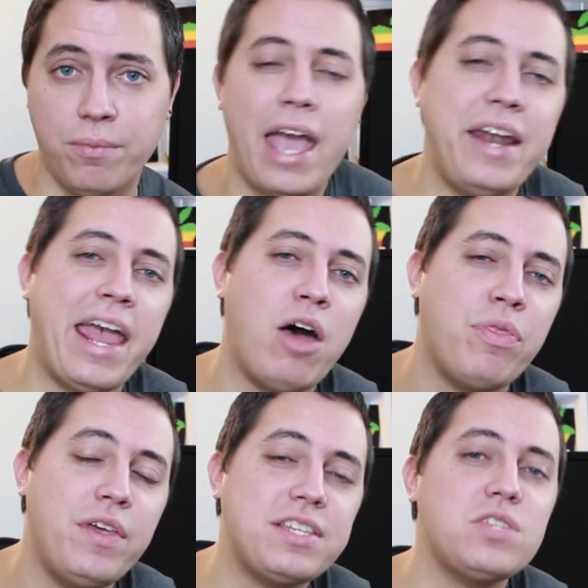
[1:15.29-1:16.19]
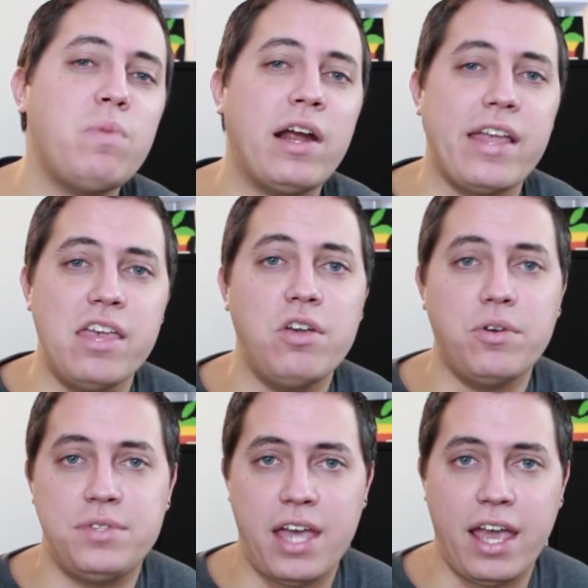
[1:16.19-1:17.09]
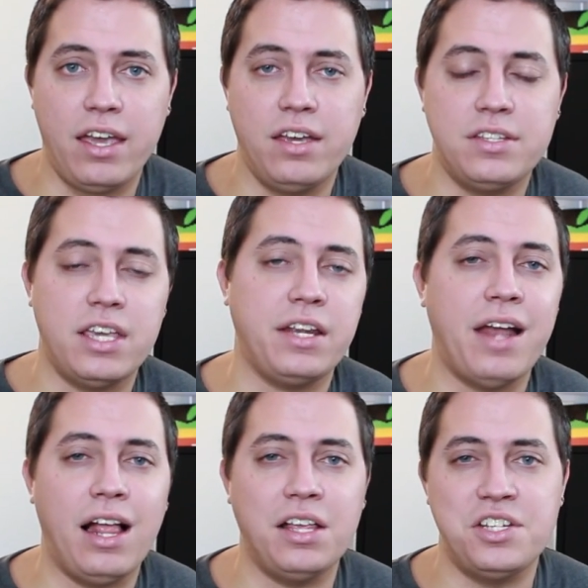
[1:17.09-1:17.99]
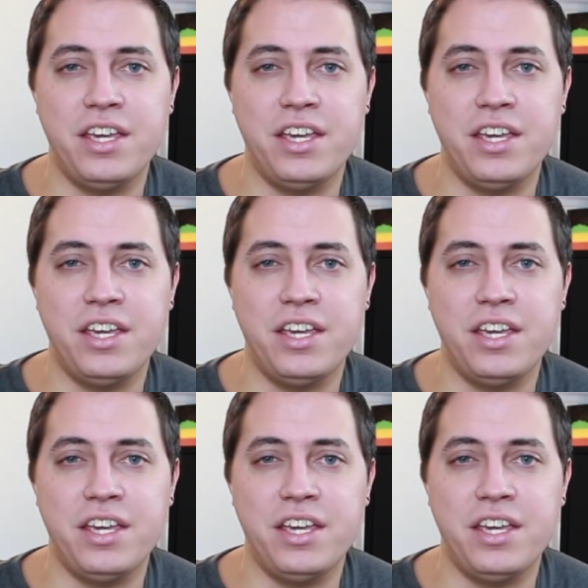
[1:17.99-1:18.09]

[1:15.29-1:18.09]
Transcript: And now this is where EcoTank technology